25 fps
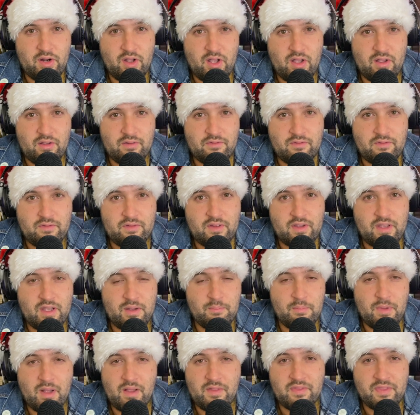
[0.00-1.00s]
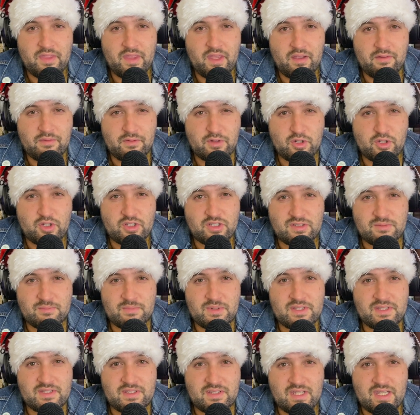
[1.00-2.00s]
off a month of
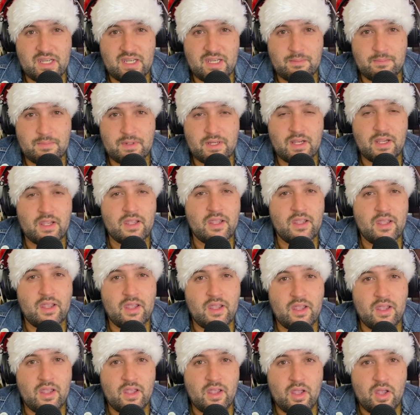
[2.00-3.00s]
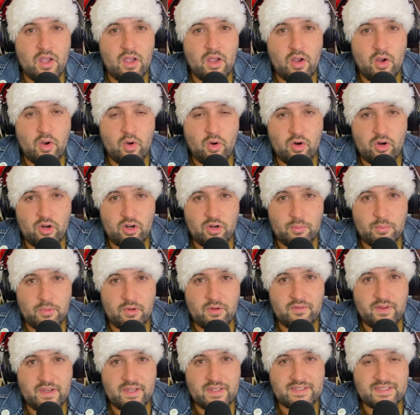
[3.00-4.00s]
Christmas themed horror
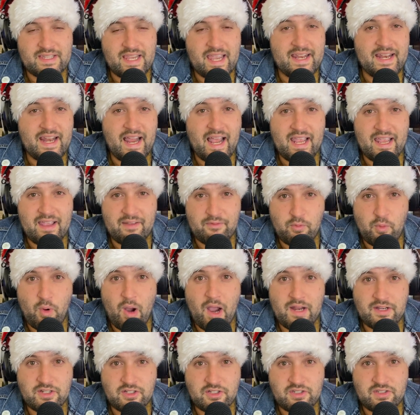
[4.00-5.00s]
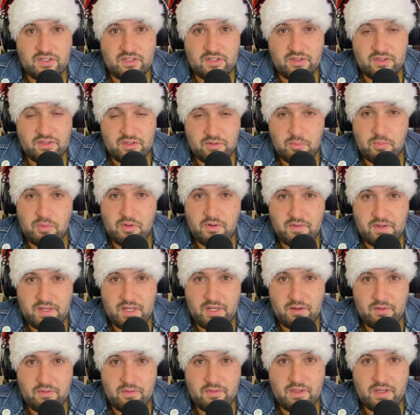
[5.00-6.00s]
movies, and I have watched the movie
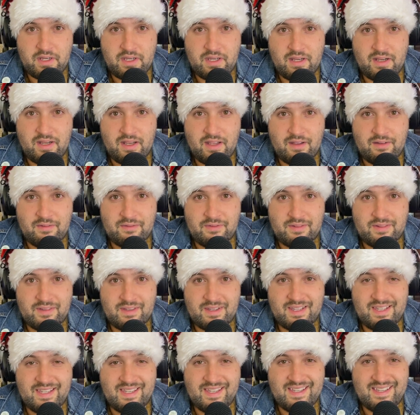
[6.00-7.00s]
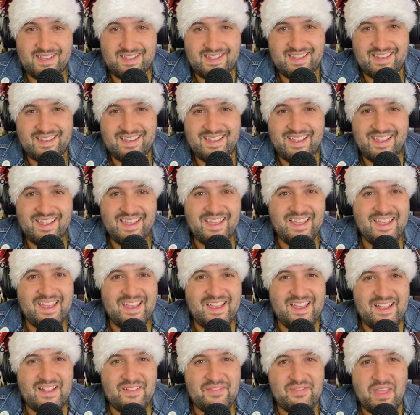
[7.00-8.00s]
you're thinking of
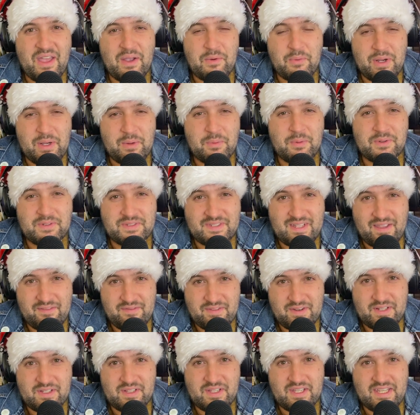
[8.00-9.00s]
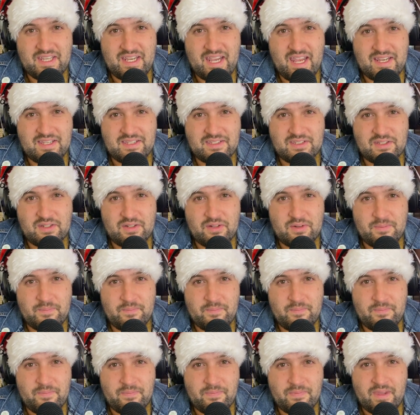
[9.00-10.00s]
that we will definitely get to,
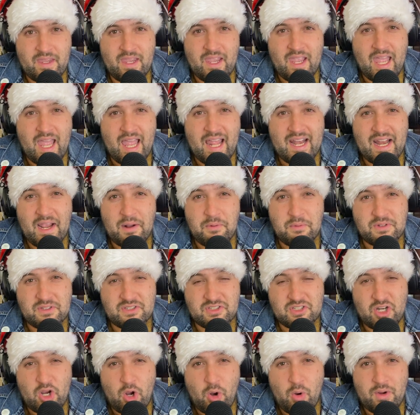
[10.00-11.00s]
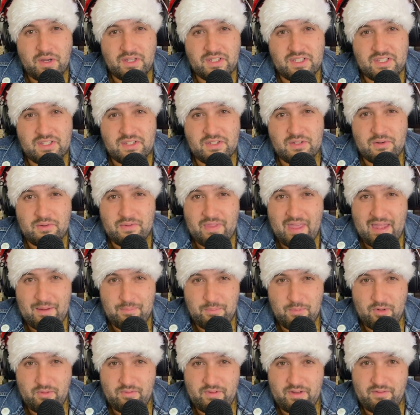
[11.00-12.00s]
and I was going to do that
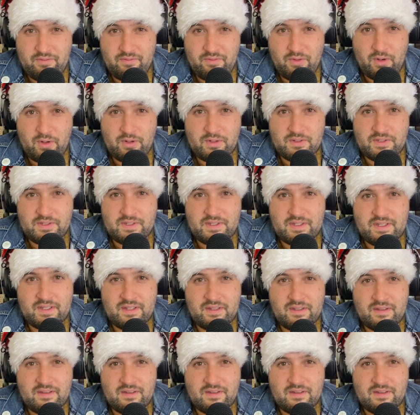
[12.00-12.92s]
movie first.